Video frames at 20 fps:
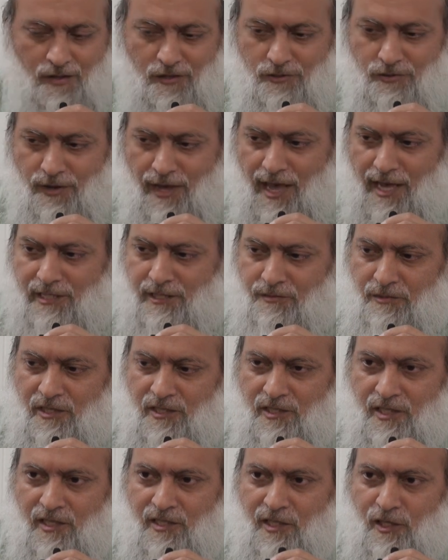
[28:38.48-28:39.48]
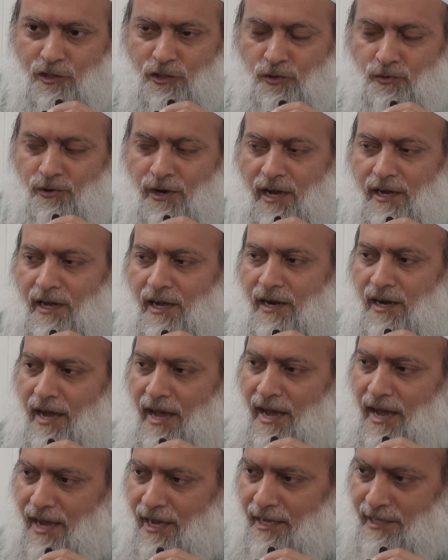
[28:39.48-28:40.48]
So he asked him, he said, did you
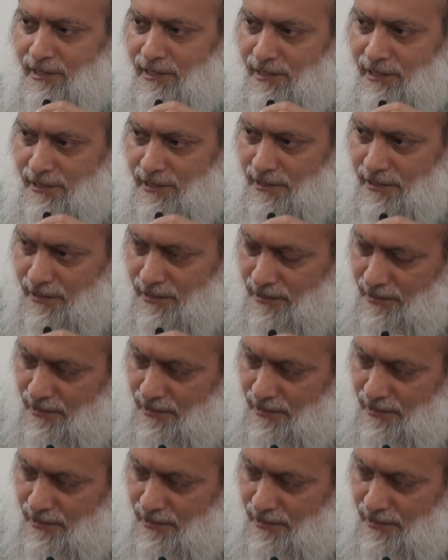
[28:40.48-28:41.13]
recognize